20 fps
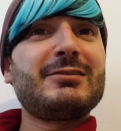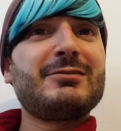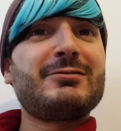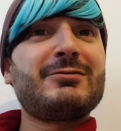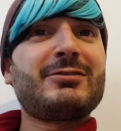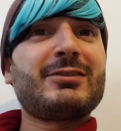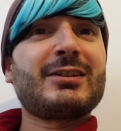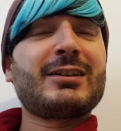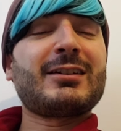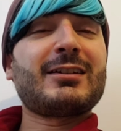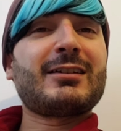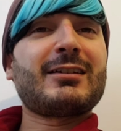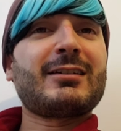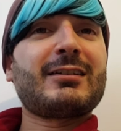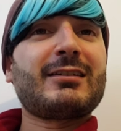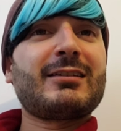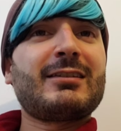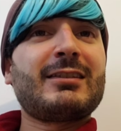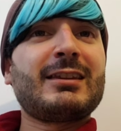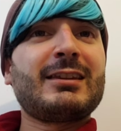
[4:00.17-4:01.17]
of
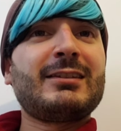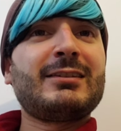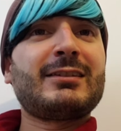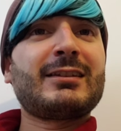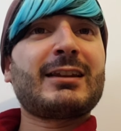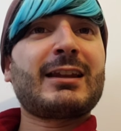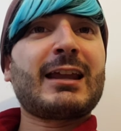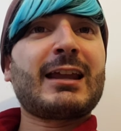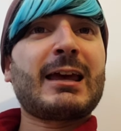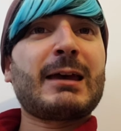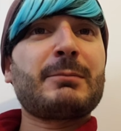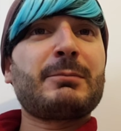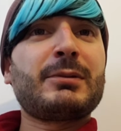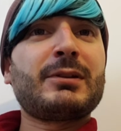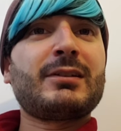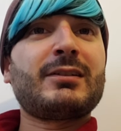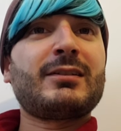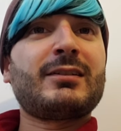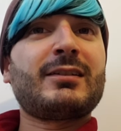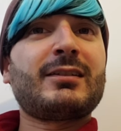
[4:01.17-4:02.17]
things that
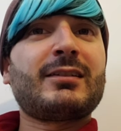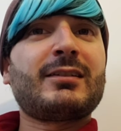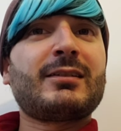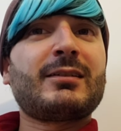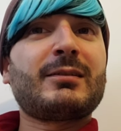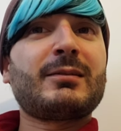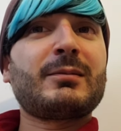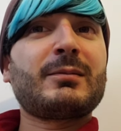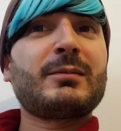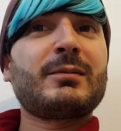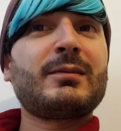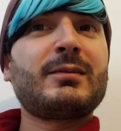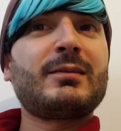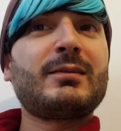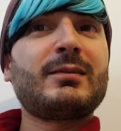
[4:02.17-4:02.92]
happen to